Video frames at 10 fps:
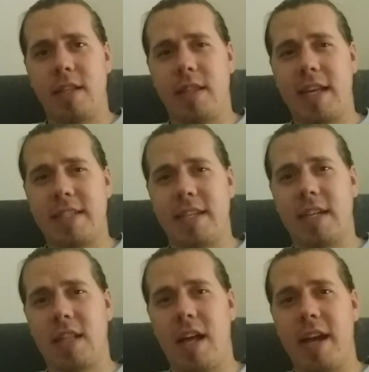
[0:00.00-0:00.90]
the less
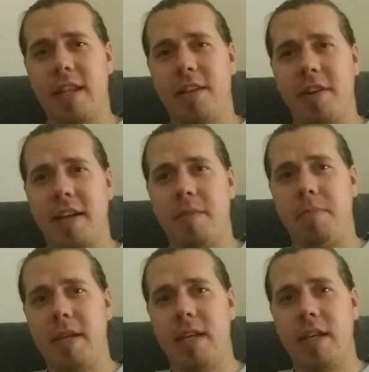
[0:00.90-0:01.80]
inclined they're going to
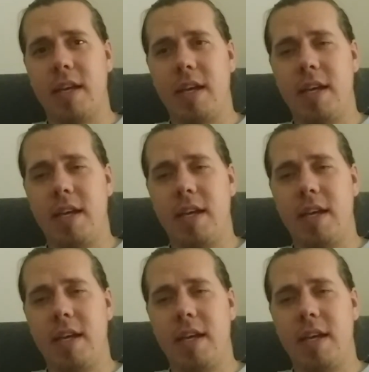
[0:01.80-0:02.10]
be